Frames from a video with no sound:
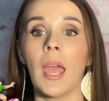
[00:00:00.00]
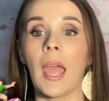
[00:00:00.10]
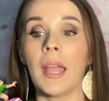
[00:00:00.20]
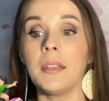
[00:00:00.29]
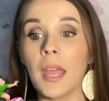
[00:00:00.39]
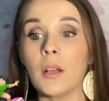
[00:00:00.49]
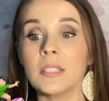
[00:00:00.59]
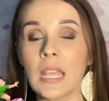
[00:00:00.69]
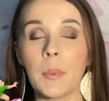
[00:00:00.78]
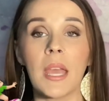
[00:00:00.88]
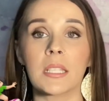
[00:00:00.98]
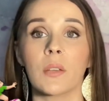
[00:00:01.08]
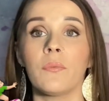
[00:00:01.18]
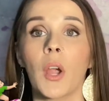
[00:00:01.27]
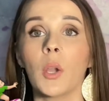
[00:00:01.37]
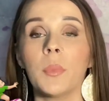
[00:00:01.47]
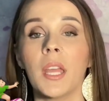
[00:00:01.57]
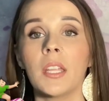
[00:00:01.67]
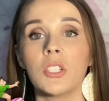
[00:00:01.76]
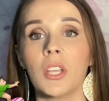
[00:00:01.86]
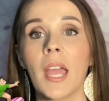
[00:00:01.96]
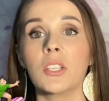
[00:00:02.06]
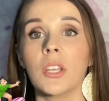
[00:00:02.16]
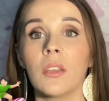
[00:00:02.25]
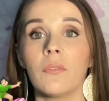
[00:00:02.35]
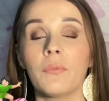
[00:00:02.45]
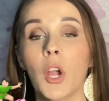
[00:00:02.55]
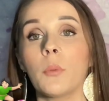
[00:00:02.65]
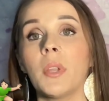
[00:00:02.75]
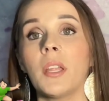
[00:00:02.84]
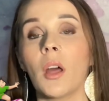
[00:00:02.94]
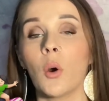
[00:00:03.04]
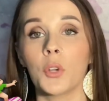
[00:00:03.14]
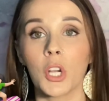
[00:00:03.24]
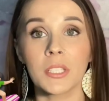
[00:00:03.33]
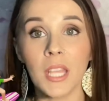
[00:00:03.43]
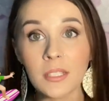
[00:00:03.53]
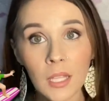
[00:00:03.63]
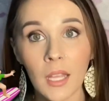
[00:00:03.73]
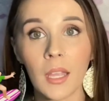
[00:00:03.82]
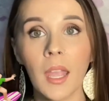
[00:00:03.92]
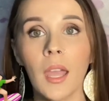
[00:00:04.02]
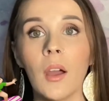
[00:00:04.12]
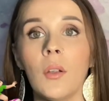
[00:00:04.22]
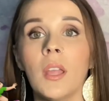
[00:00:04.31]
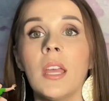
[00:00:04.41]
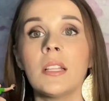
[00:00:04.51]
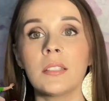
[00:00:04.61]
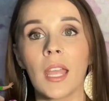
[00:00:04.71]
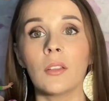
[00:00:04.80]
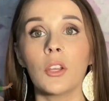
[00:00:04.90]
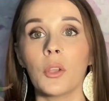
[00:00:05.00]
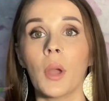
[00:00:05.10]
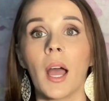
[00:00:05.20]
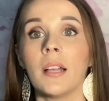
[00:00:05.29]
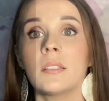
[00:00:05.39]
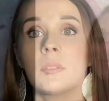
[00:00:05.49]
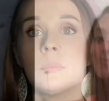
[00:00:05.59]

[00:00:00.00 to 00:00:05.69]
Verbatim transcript: And now Sammi has confirmed it. She actually confirmed it on her TikTok account. Take a look, you guys.